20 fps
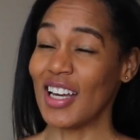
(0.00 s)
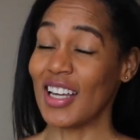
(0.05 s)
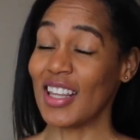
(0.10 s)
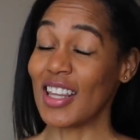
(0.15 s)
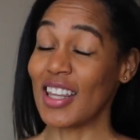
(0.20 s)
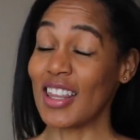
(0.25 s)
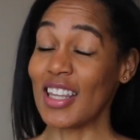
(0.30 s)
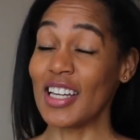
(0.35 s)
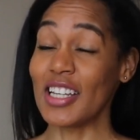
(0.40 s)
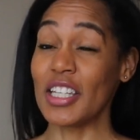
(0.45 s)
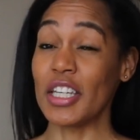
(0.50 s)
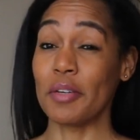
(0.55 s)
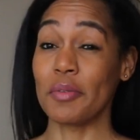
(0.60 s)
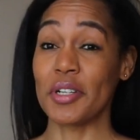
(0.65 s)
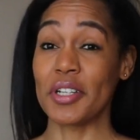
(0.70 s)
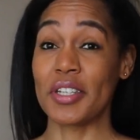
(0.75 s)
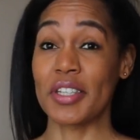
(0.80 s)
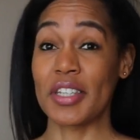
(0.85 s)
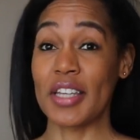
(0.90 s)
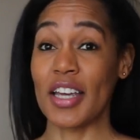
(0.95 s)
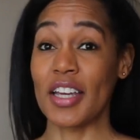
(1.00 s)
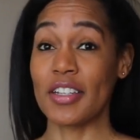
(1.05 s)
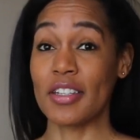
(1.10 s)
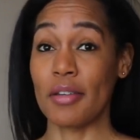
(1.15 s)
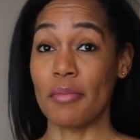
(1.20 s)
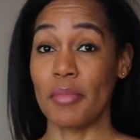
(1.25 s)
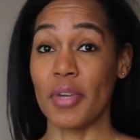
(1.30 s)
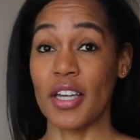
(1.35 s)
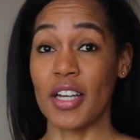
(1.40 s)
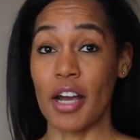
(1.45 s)
The things he would say
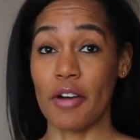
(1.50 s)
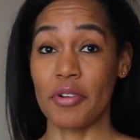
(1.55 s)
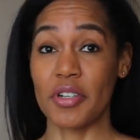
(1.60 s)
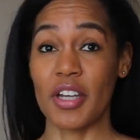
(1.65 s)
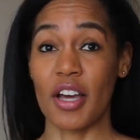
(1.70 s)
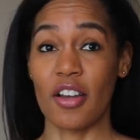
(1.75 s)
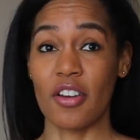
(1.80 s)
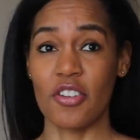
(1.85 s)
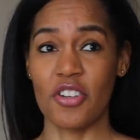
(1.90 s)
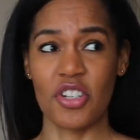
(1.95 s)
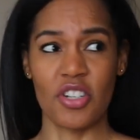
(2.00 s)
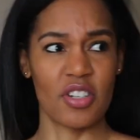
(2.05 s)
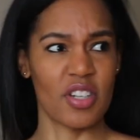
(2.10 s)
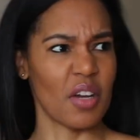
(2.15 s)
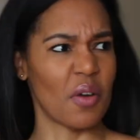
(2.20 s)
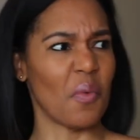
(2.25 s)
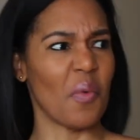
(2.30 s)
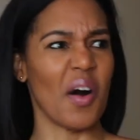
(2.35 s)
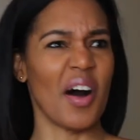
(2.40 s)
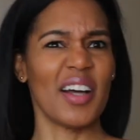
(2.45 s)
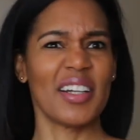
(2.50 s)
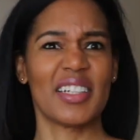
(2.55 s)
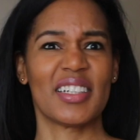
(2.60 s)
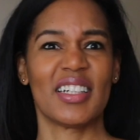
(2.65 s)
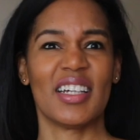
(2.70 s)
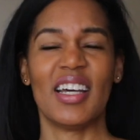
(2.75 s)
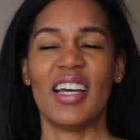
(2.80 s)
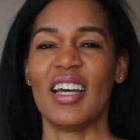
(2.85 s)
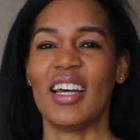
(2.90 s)
to me and I would tell her, she's like, what?